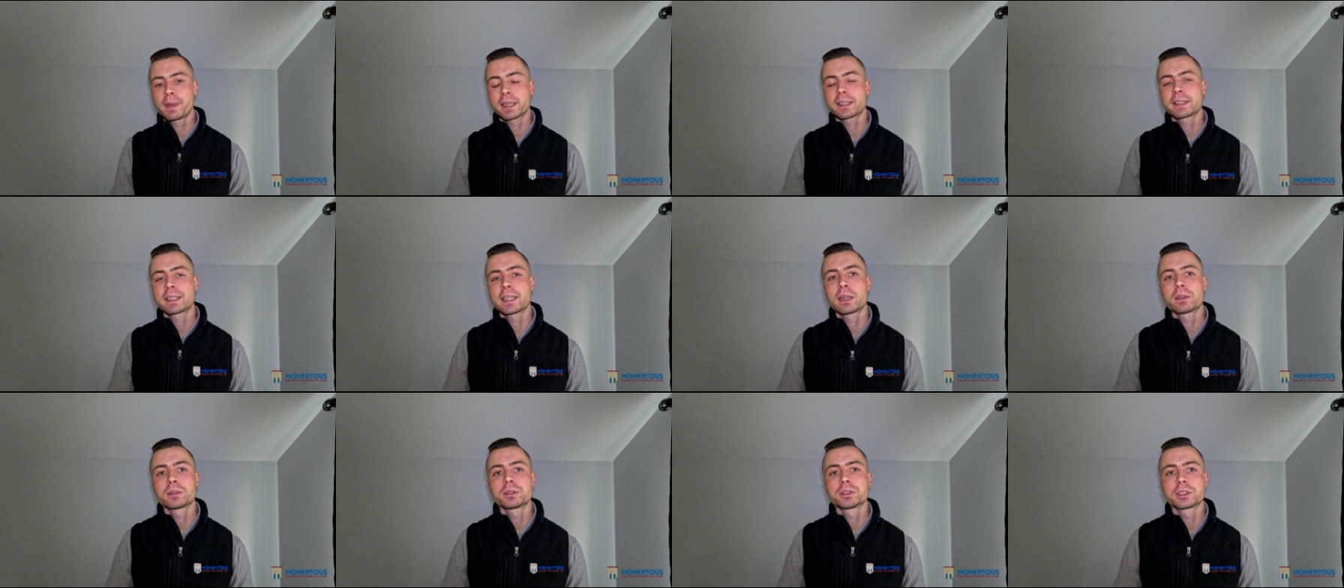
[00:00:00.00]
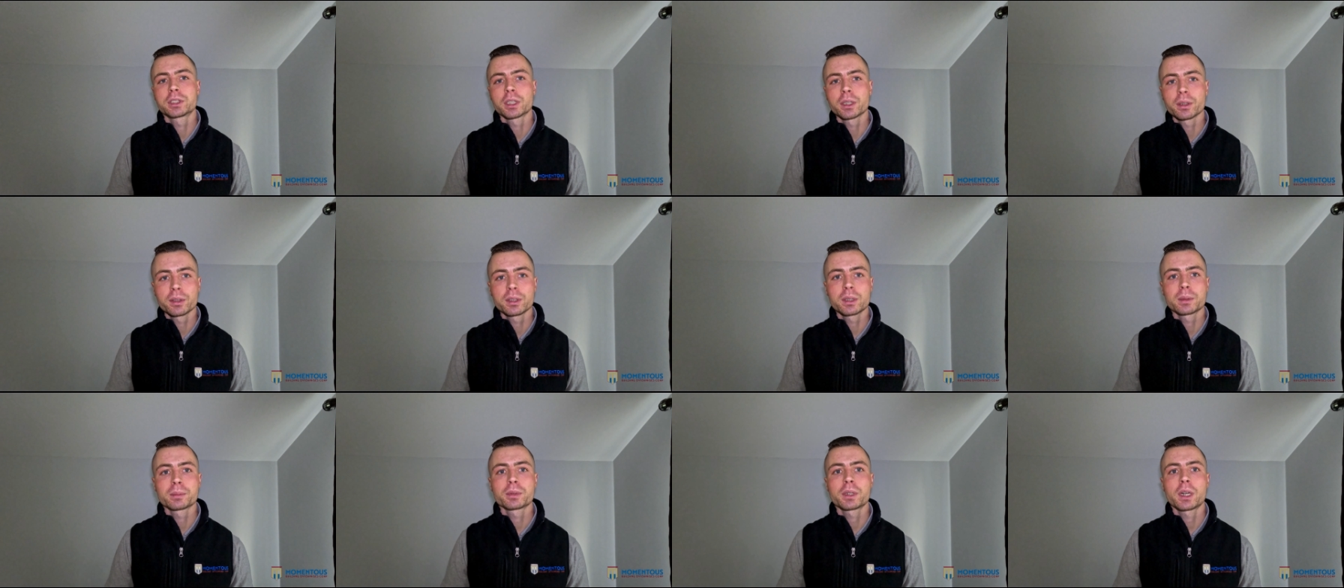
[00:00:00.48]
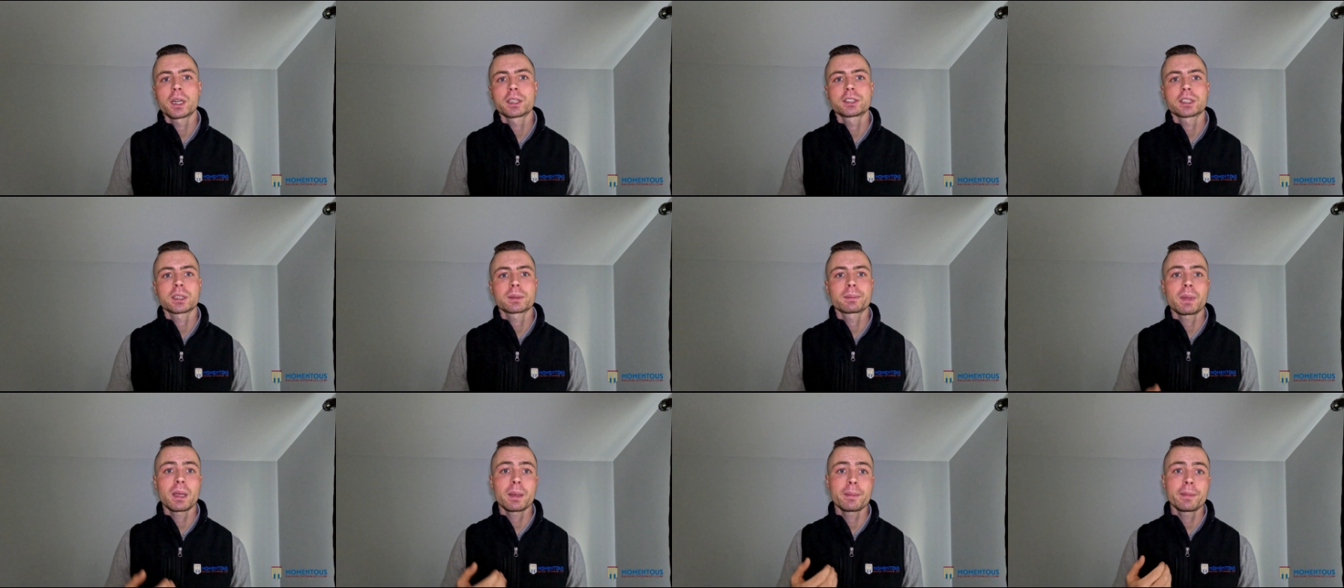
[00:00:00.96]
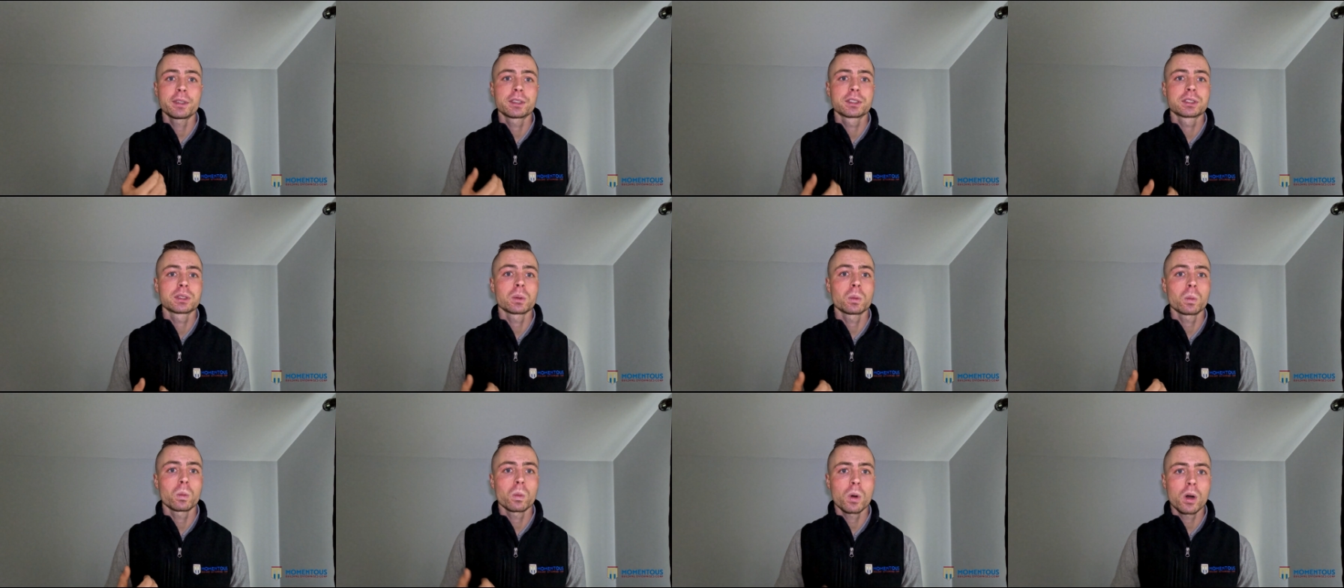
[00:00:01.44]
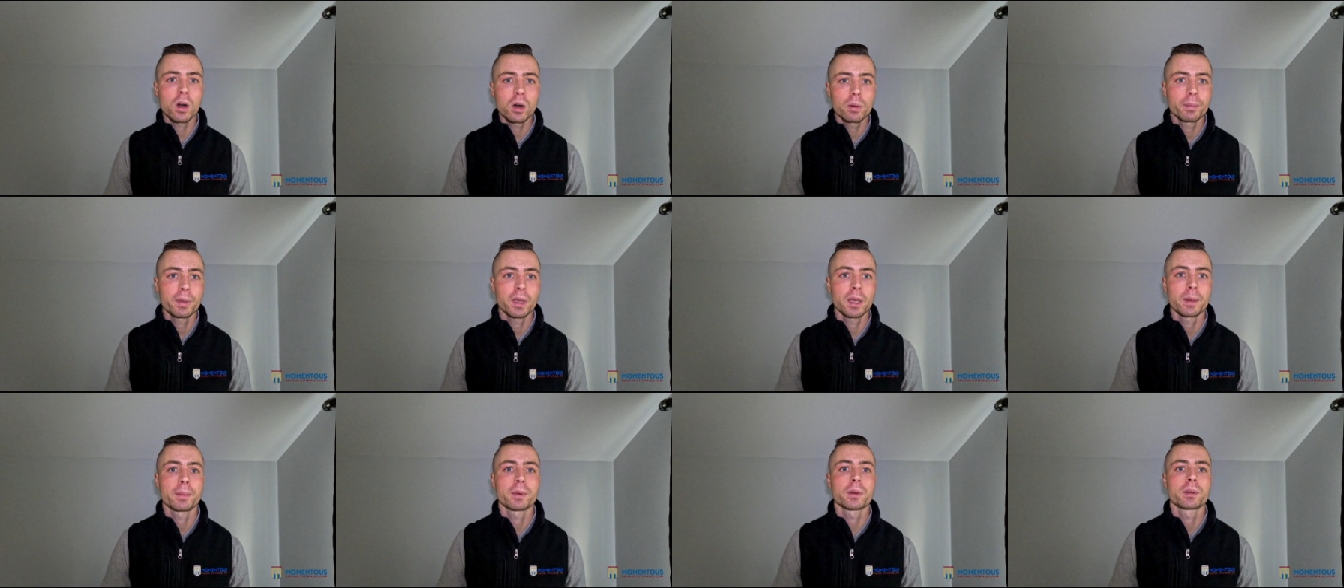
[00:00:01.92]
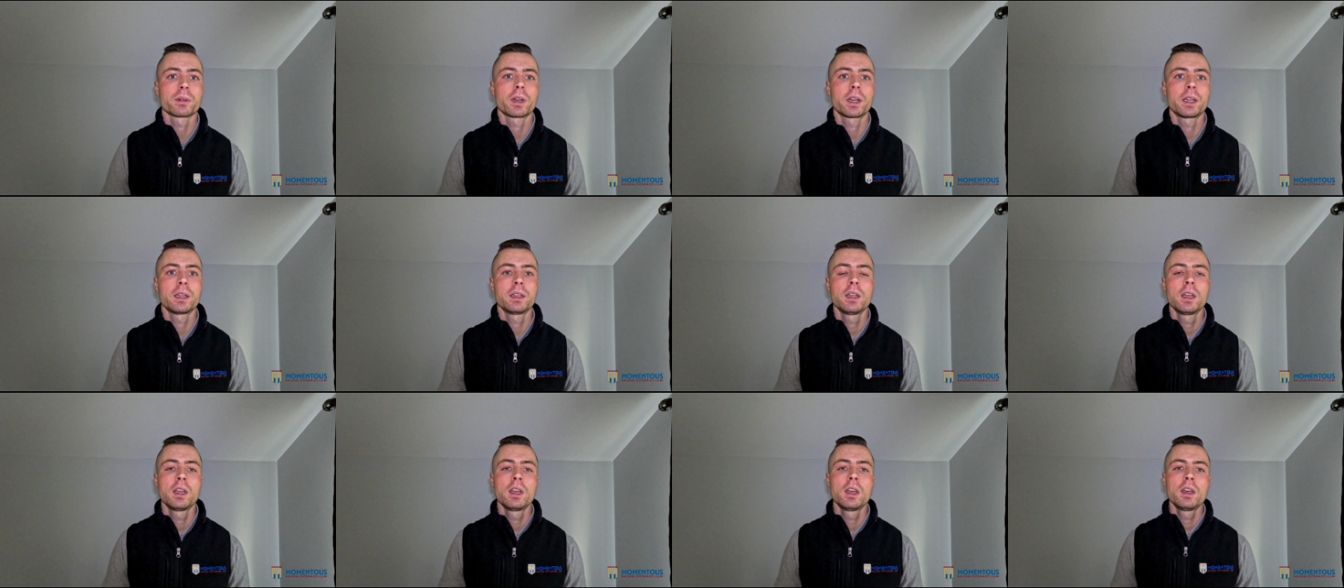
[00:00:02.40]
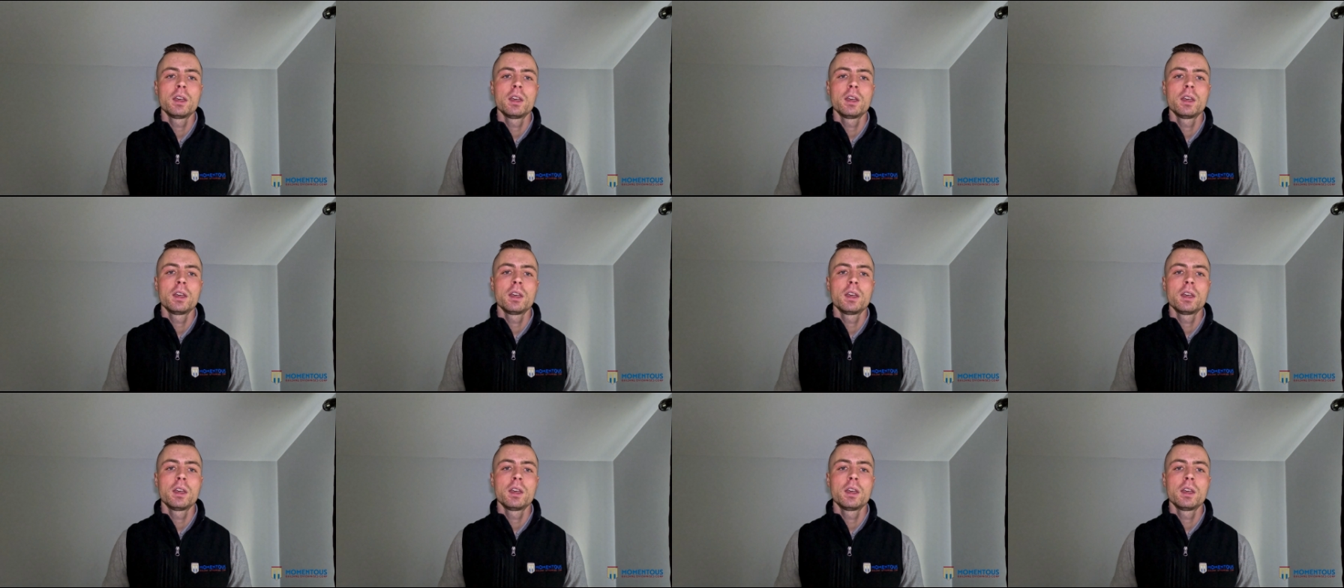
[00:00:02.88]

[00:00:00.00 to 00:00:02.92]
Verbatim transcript: picked out during the project. Maybe it's the wallpaper, right?